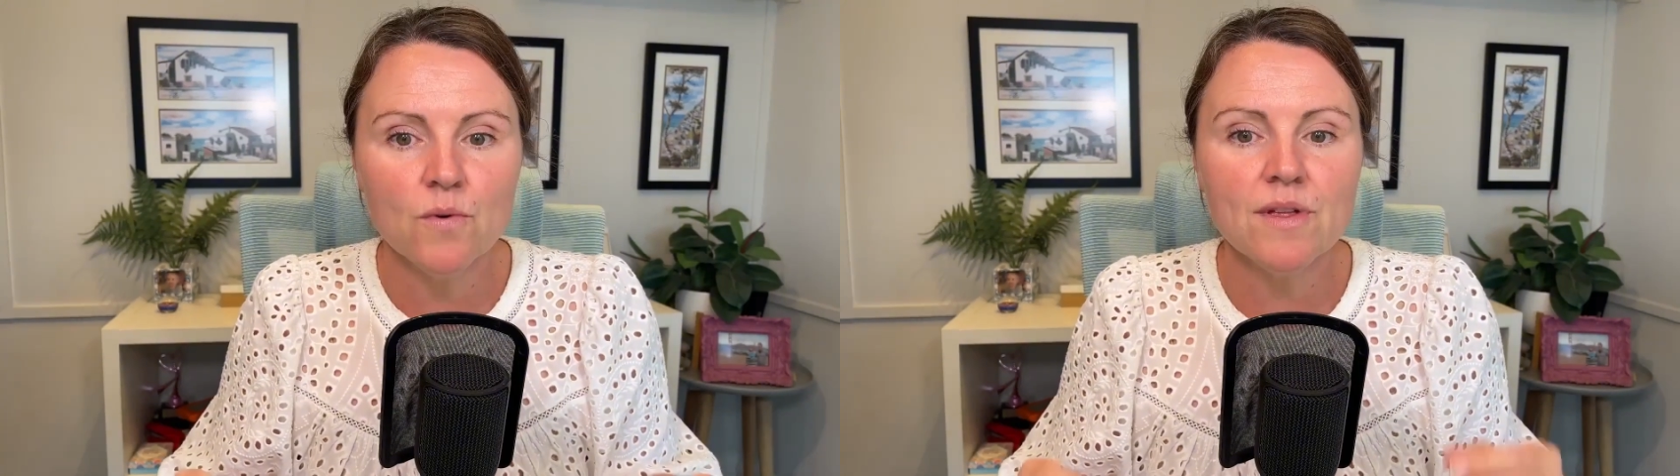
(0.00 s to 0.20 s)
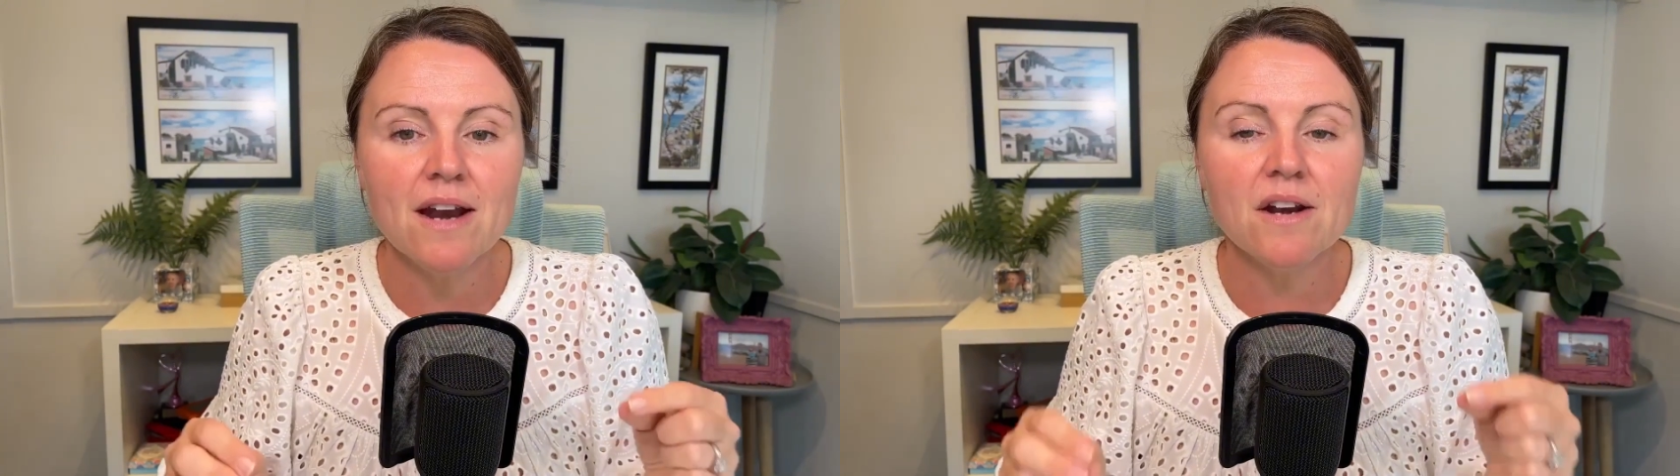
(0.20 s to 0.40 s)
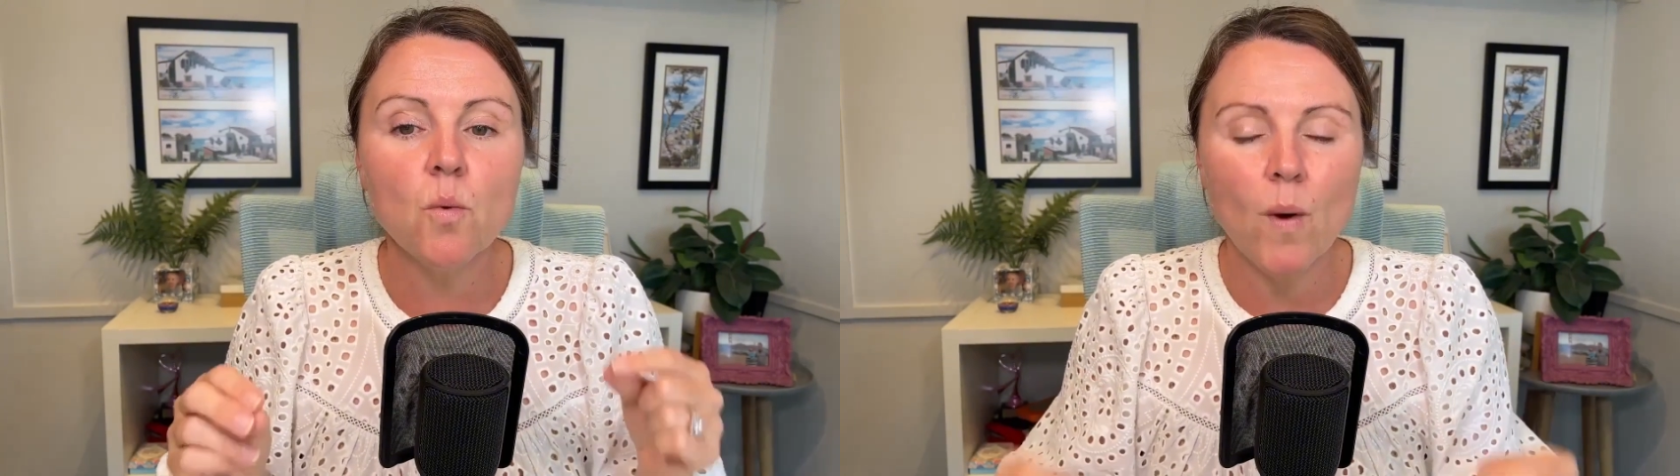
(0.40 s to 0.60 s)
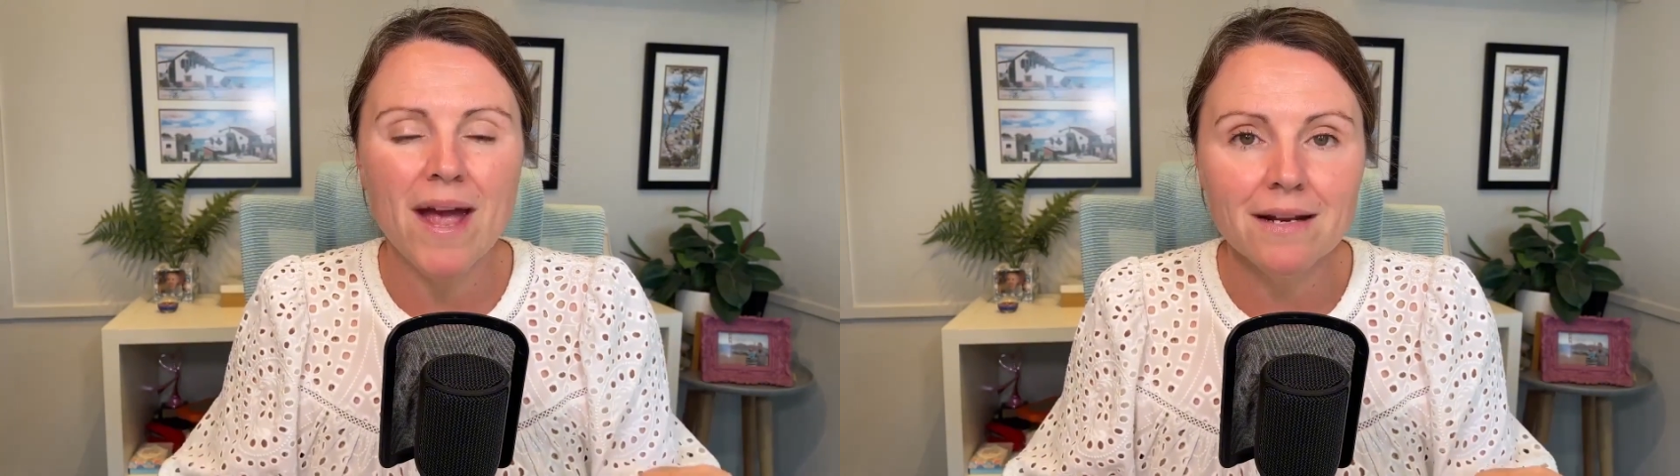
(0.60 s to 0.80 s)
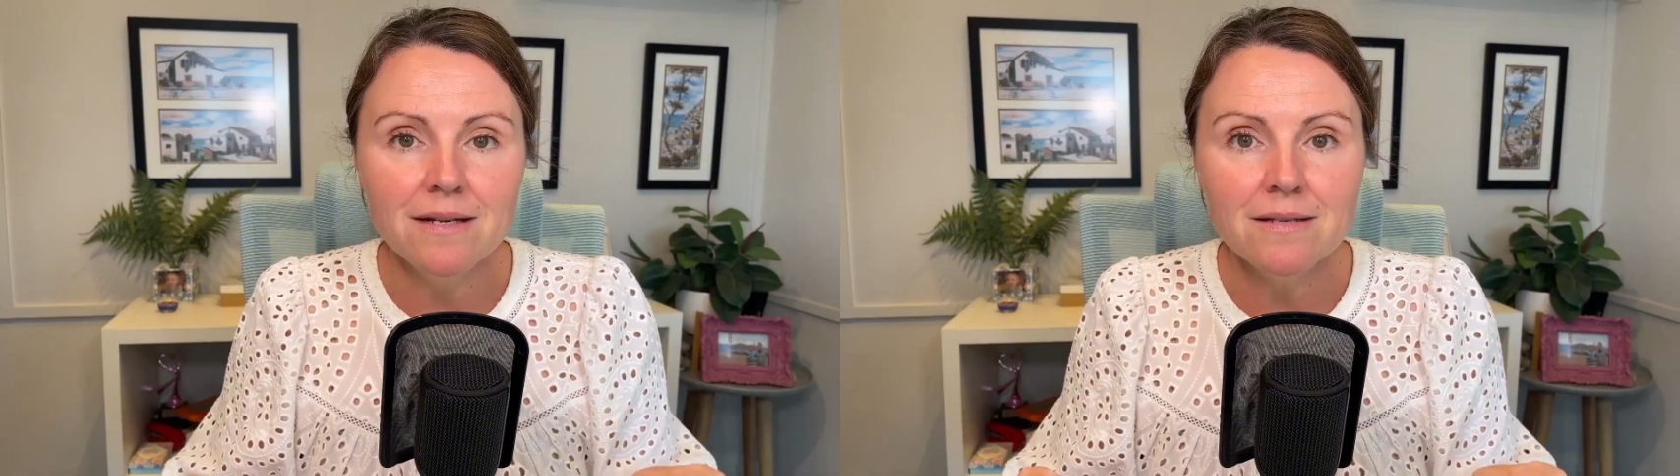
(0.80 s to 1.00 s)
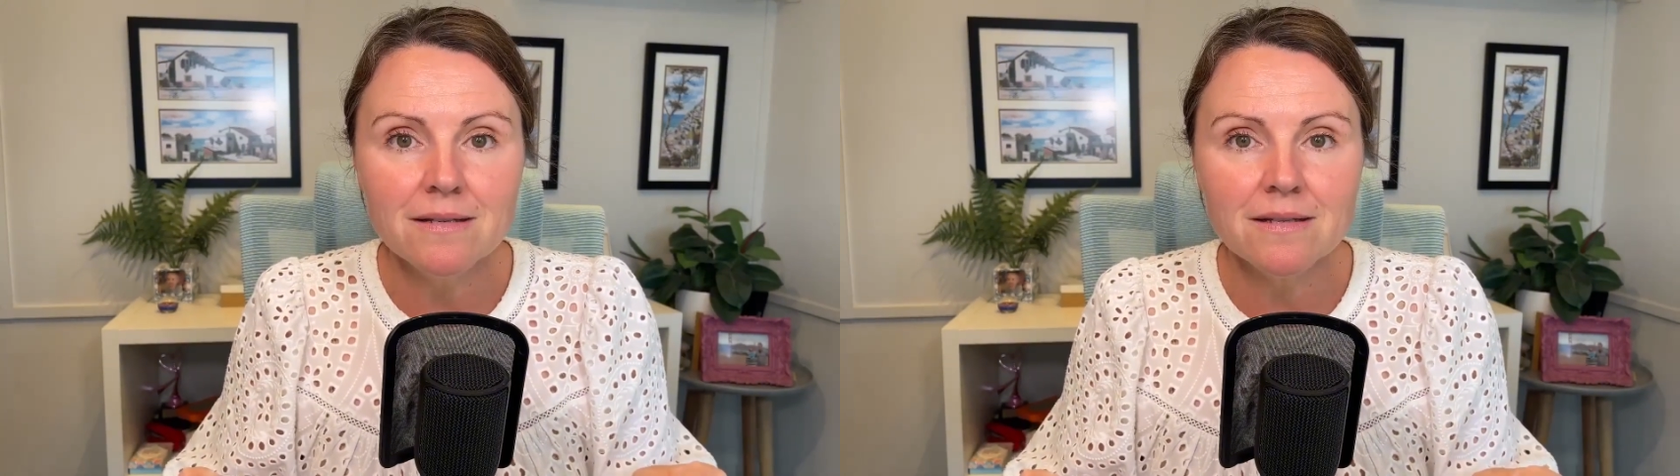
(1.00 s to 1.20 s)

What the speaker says: without an awareness